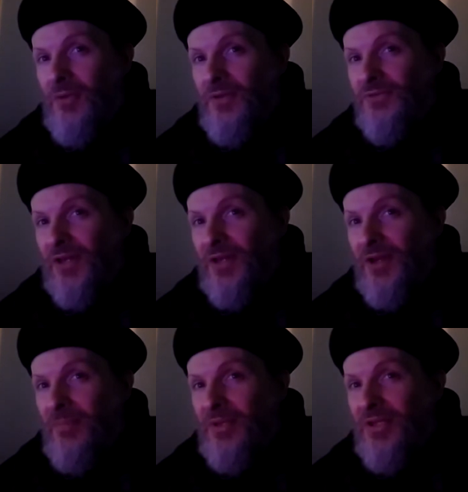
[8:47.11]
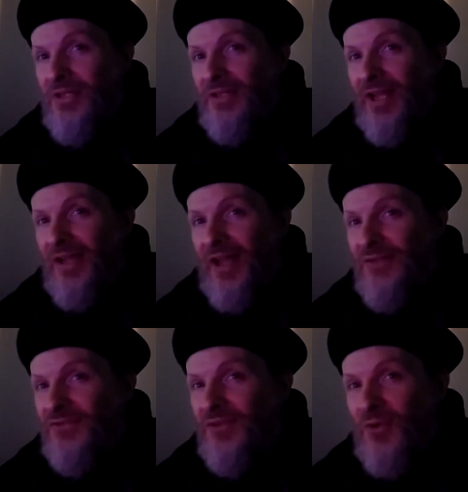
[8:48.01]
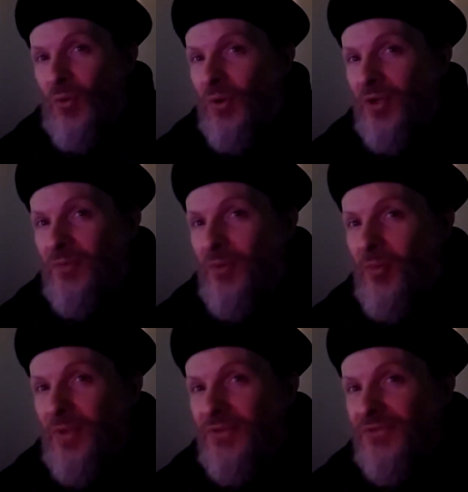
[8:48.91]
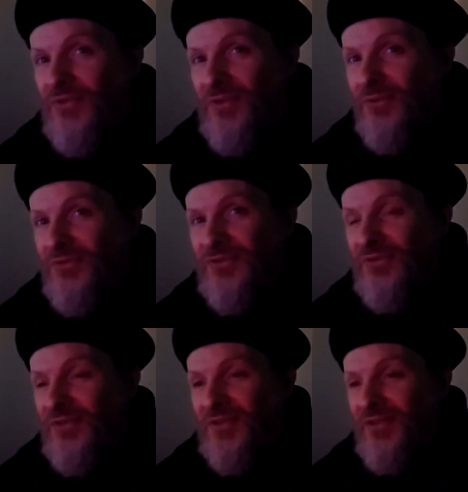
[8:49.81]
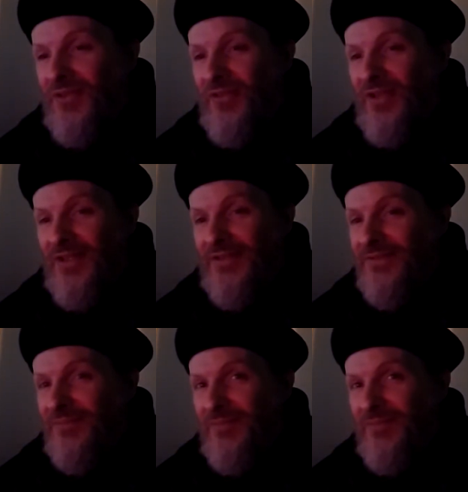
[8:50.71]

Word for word: these unaccompanied, like icy organ moments, those thin